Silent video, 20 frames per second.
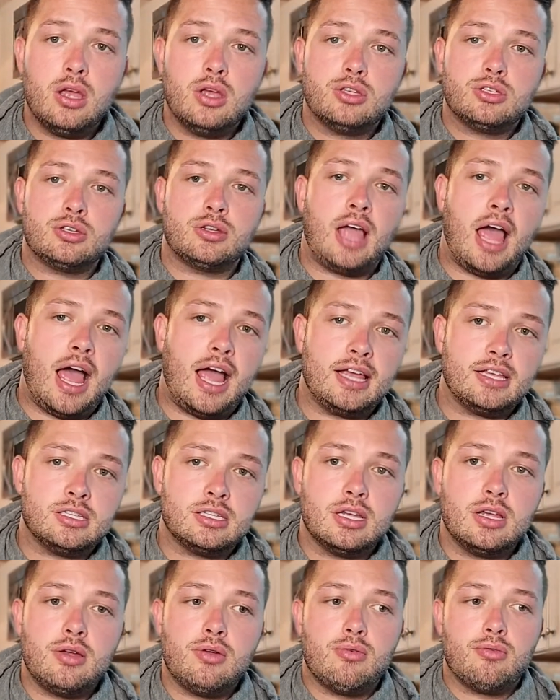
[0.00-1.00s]
So, guys,
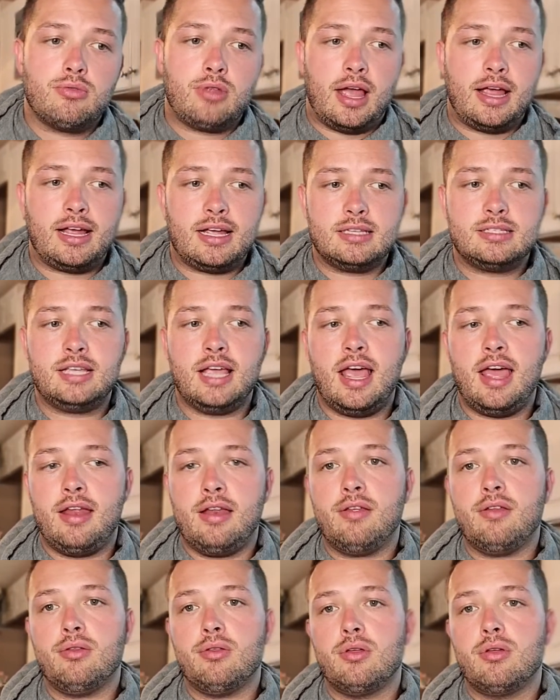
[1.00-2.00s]
like I
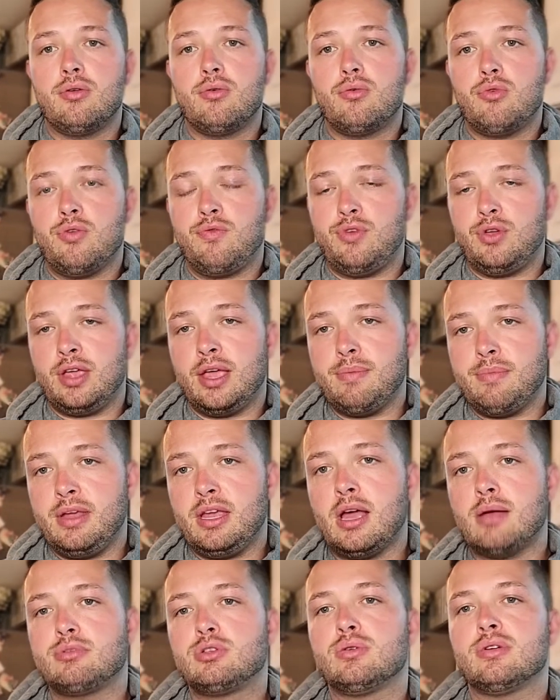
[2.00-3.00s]
said, if you get
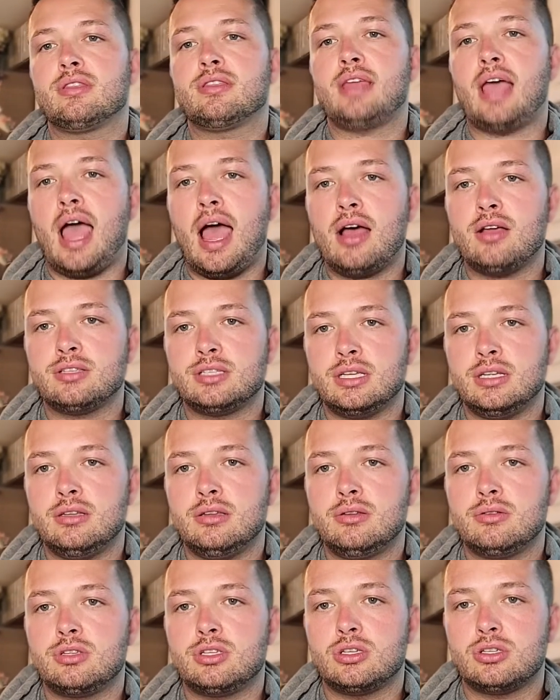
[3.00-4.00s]
me up to
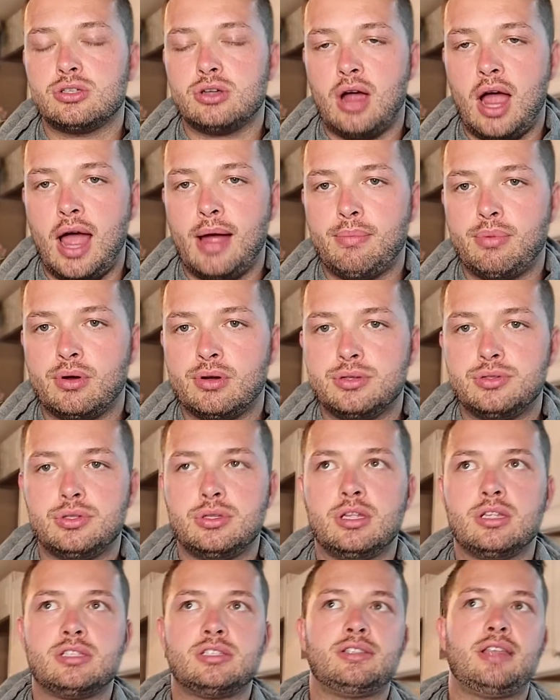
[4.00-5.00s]
1,000 subscribers,
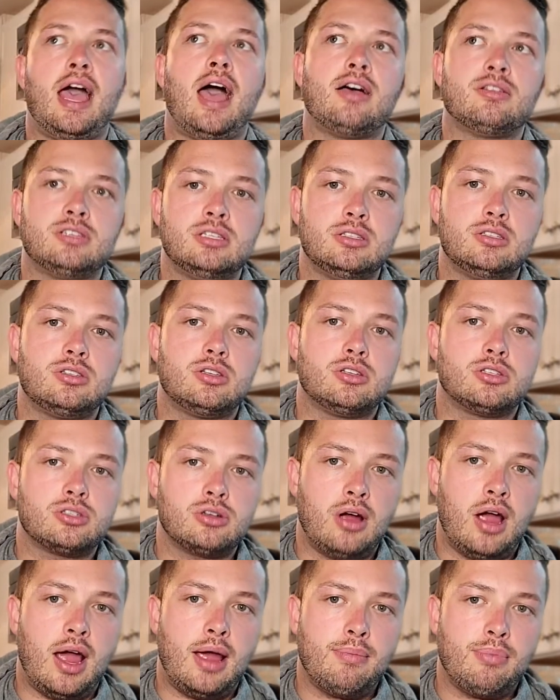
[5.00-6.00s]
the 1,000th
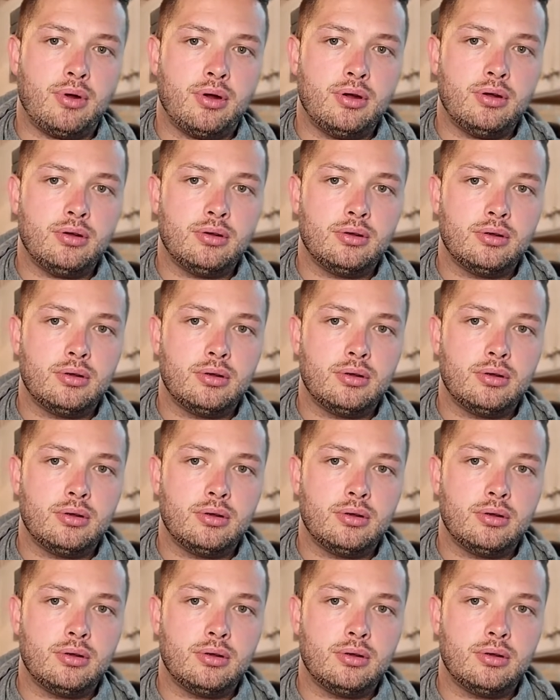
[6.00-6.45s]
subscriber